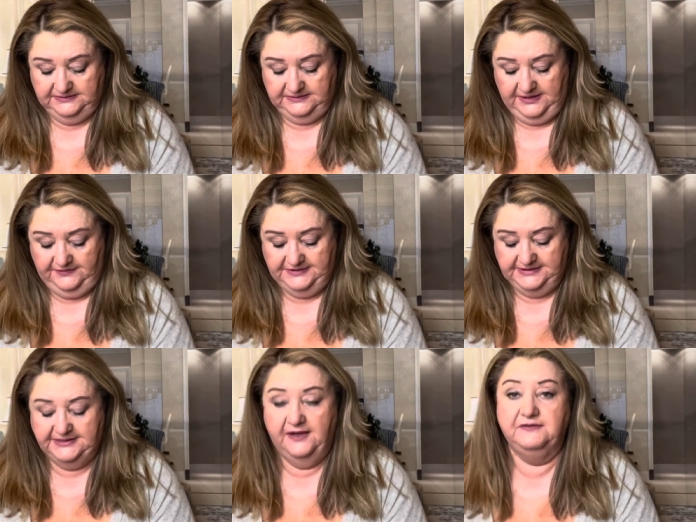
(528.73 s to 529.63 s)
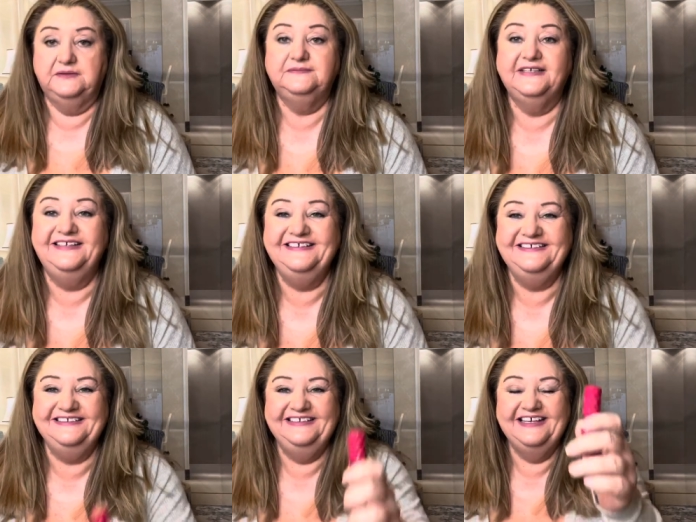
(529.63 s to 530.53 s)
No, this is Covet.
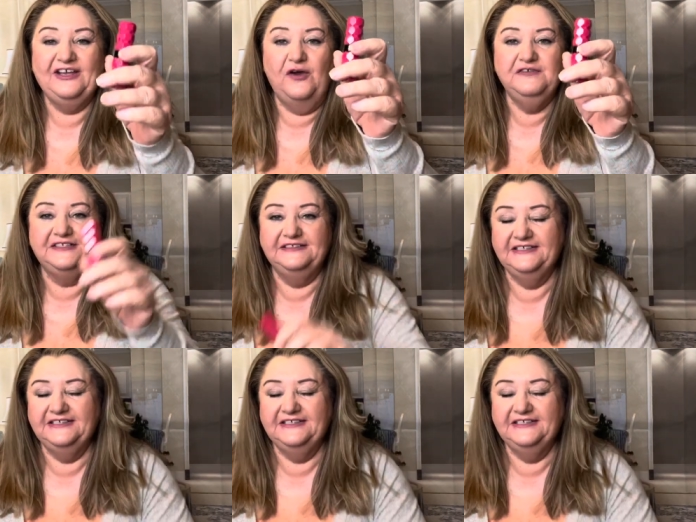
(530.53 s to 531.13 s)
Covet,